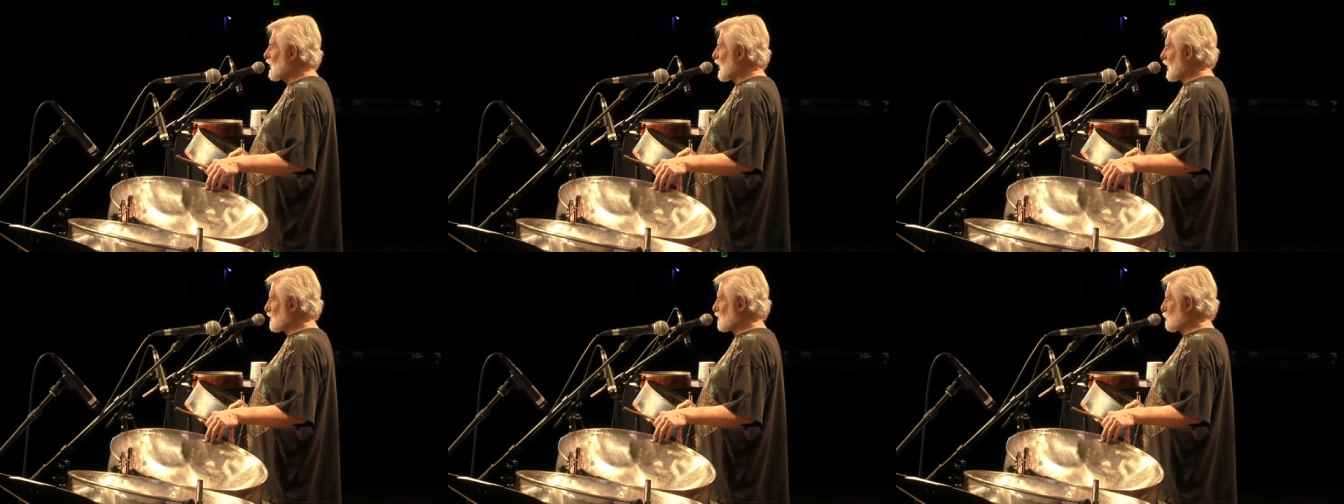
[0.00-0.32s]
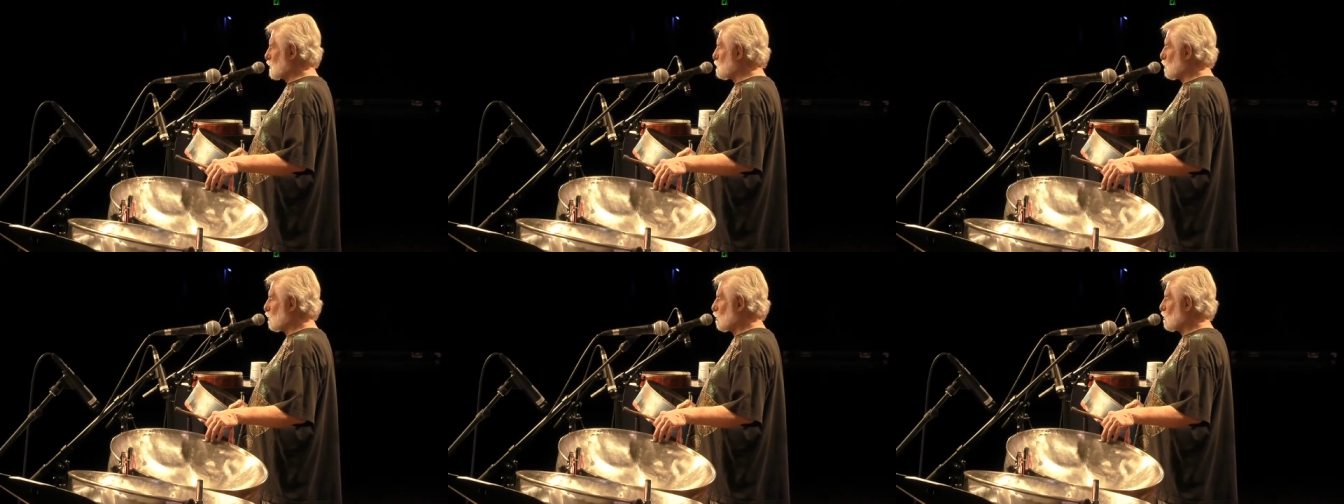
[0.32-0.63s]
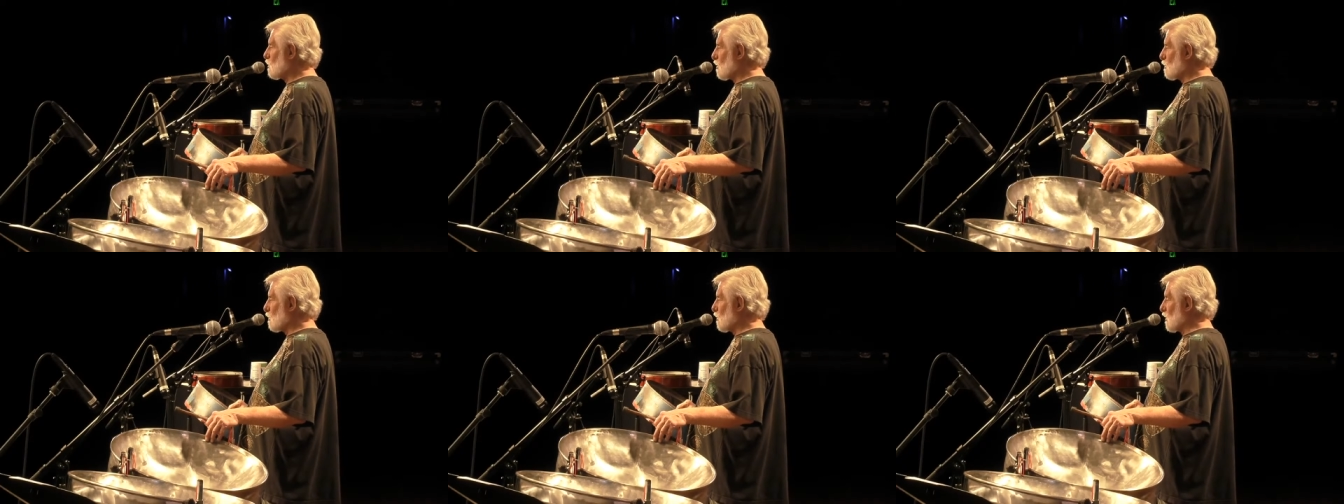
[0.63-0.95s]
a
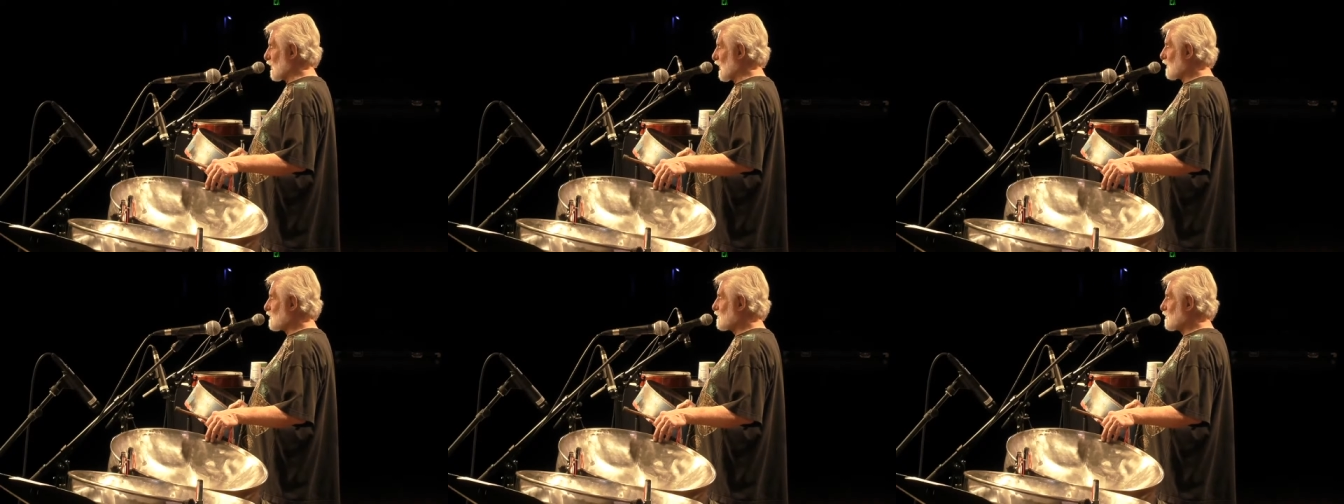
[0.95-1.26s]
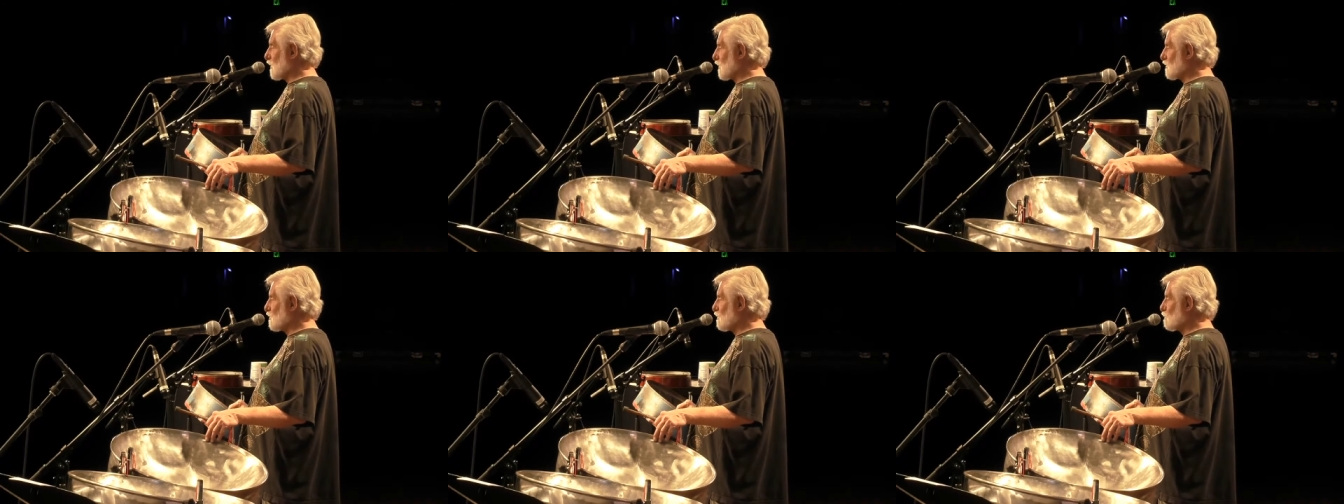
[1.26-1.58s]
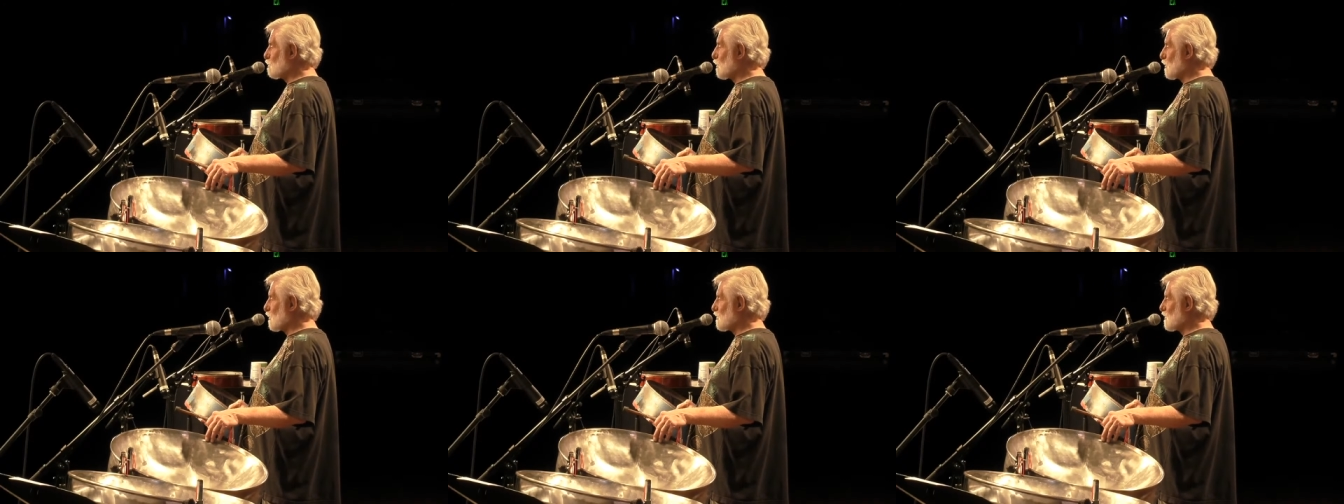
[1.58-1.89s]
deplorable excess
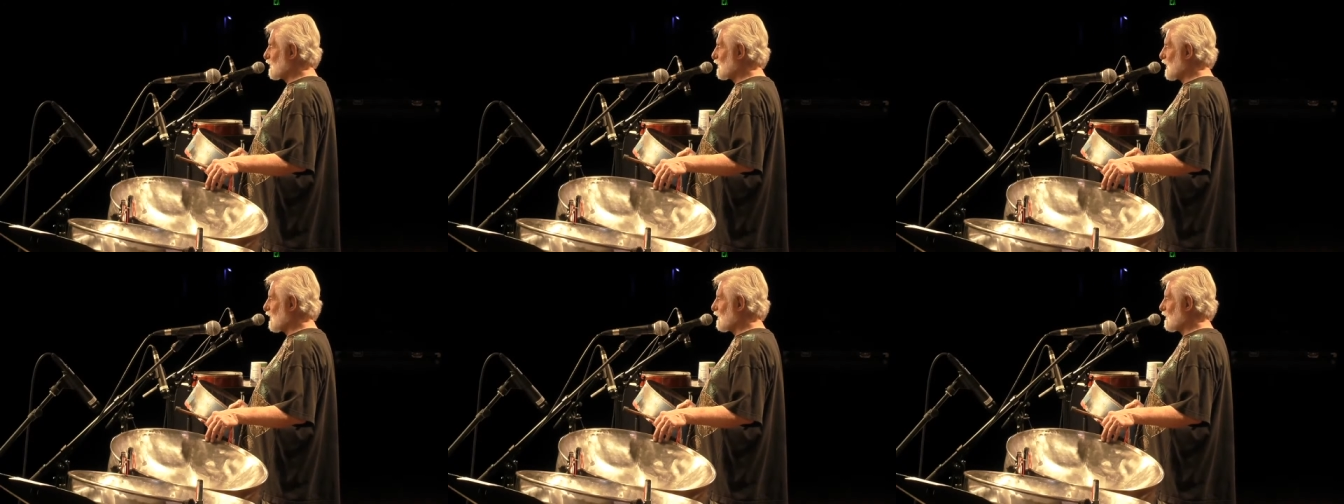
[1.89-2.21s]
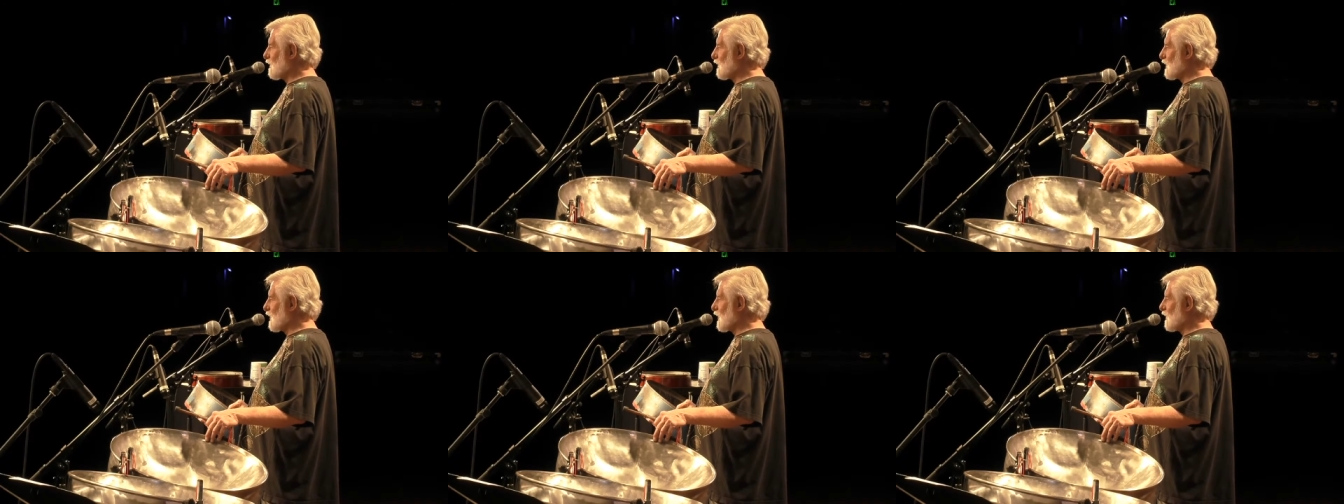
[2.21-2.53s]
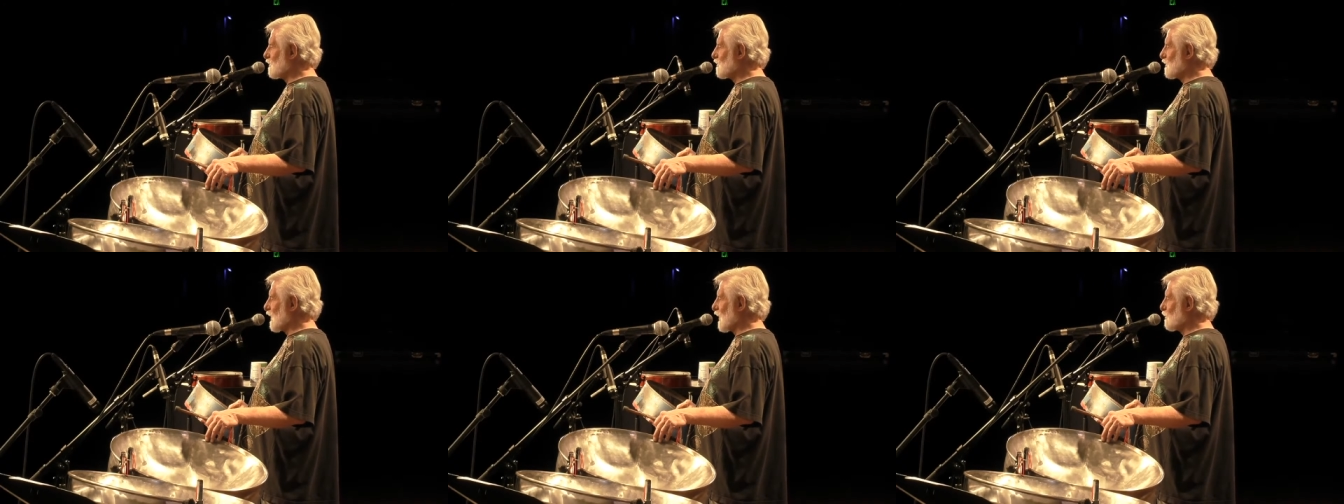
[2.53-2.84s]
of personality,
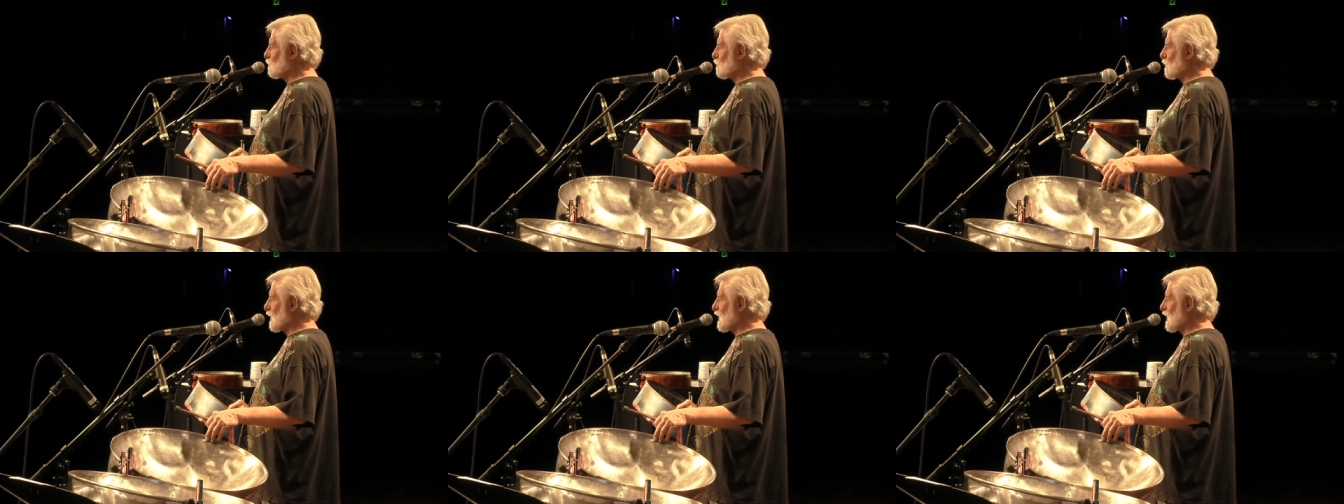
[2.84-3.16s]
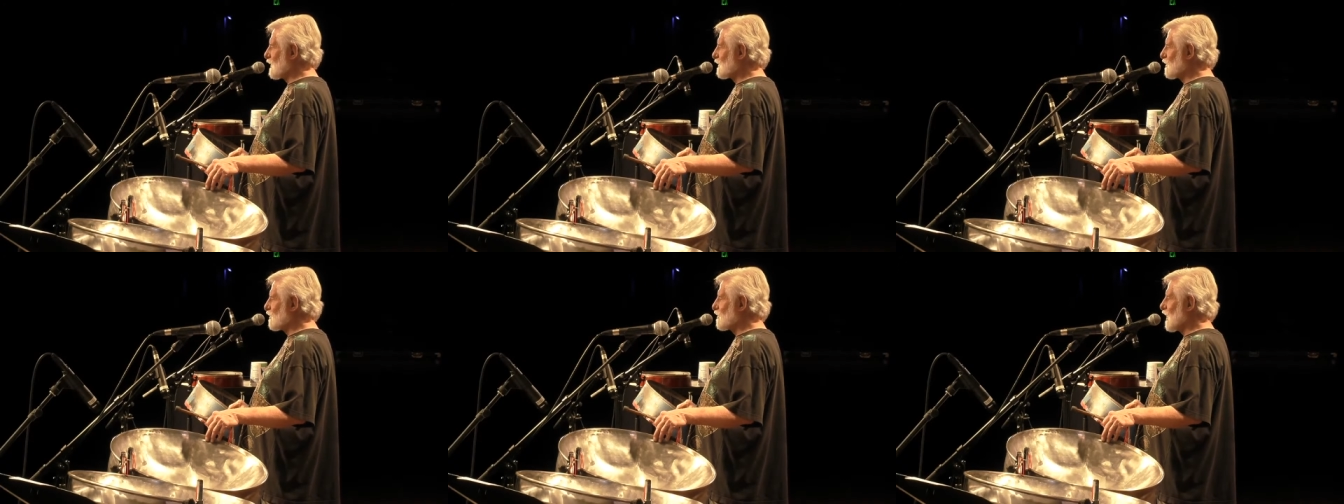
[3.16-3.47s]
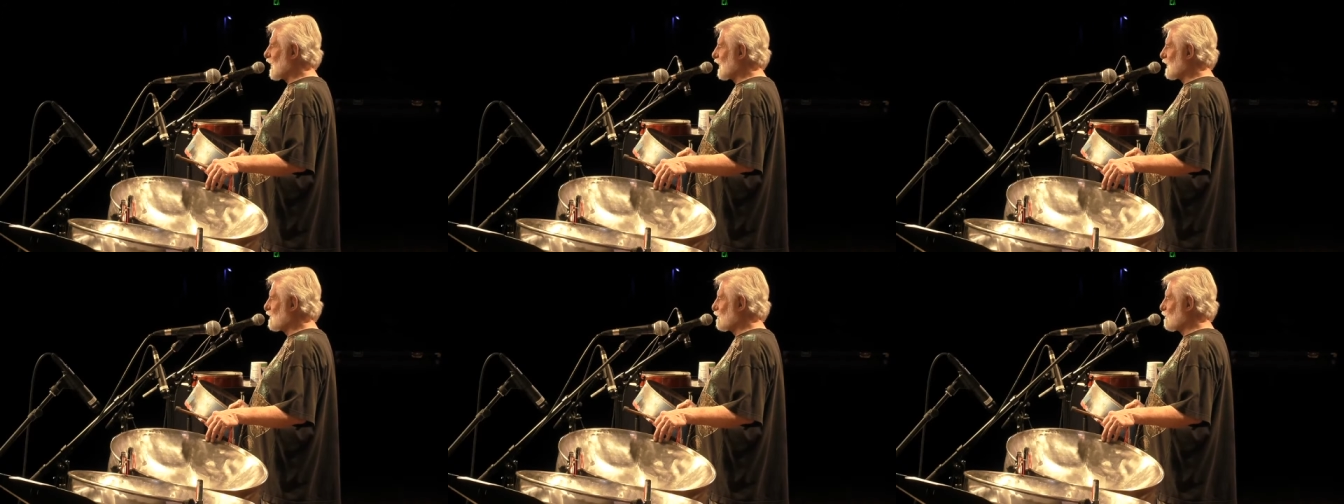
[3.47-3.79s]
and so that's where I got the
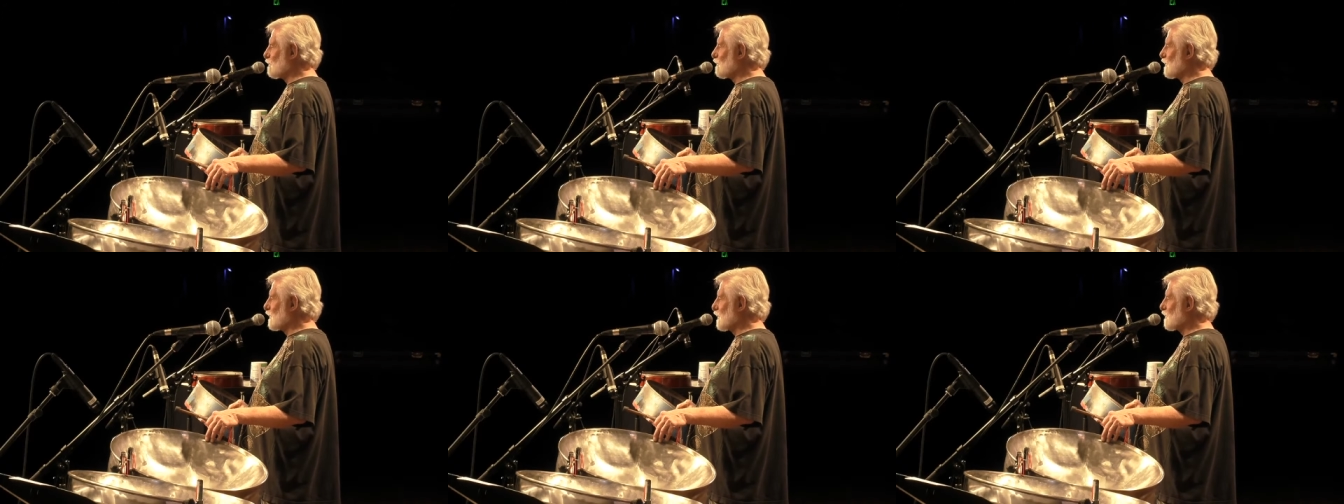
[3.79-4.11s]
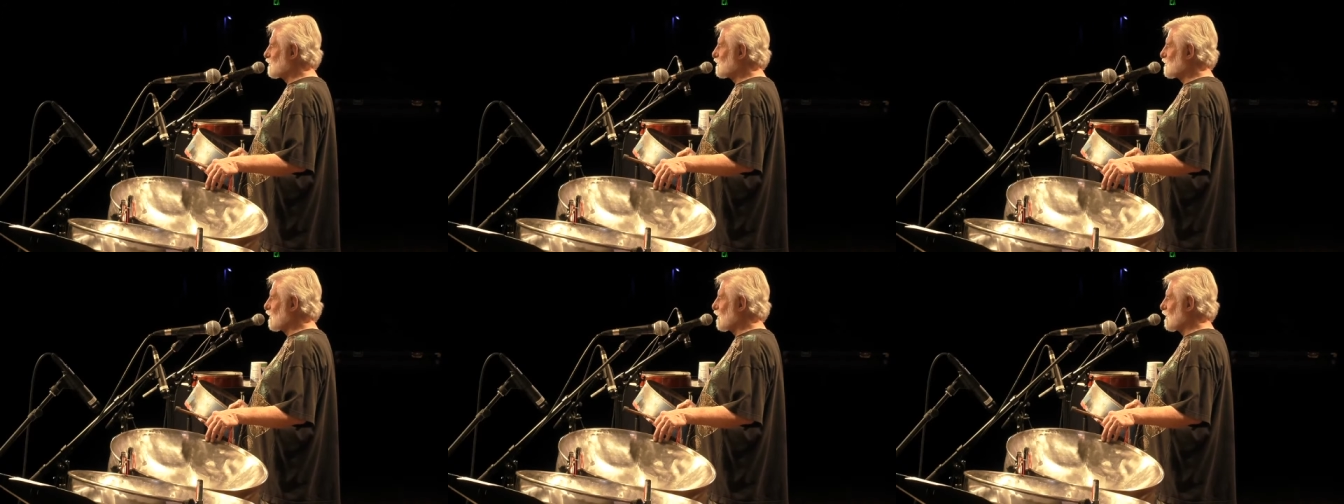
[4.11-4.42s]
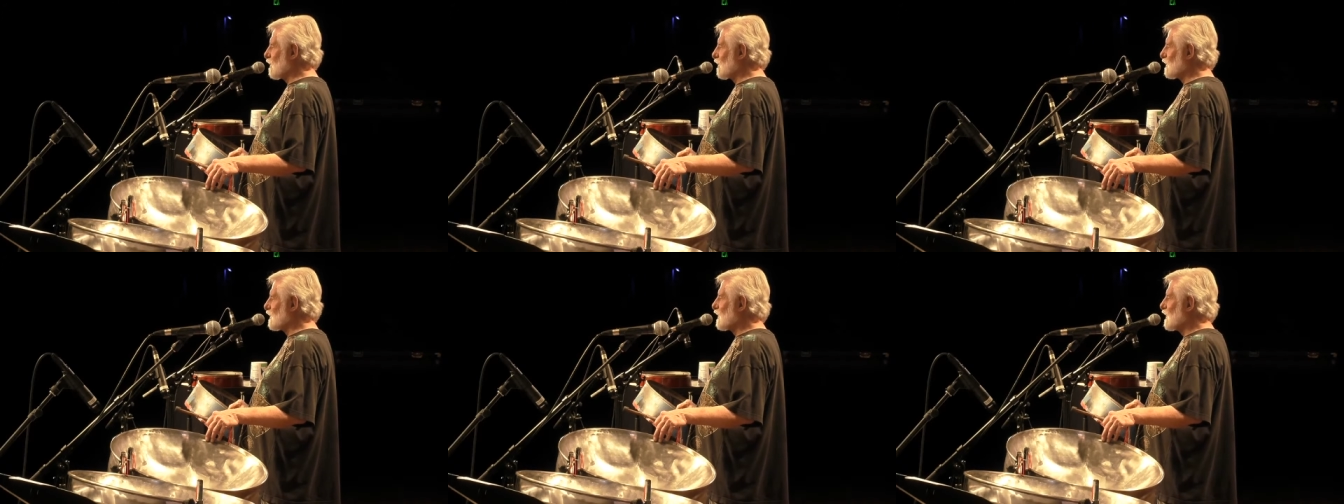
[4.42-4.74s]
title for this
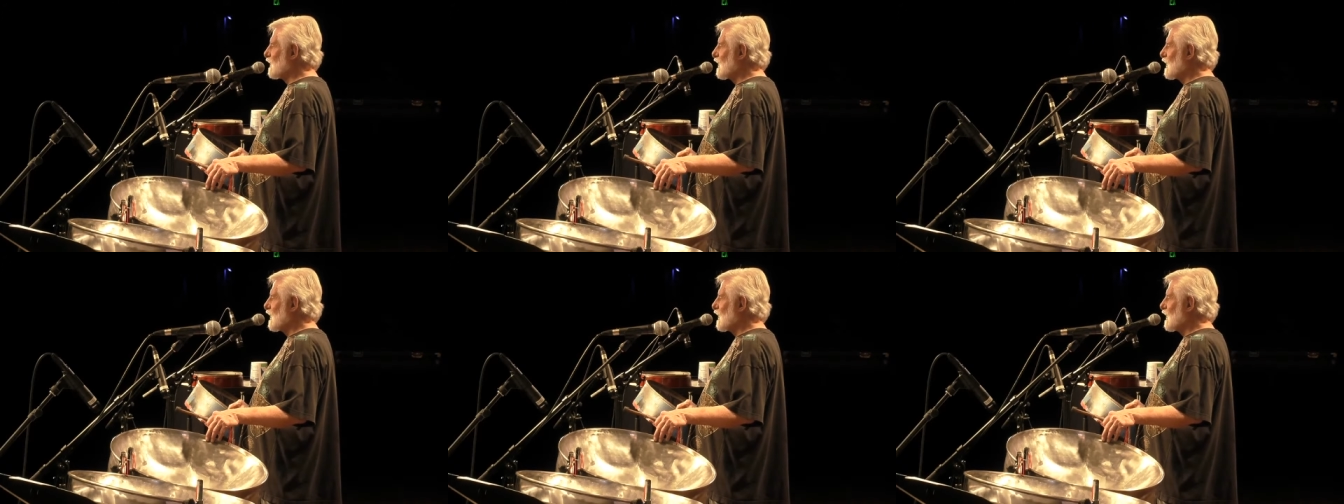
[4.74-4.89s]
song.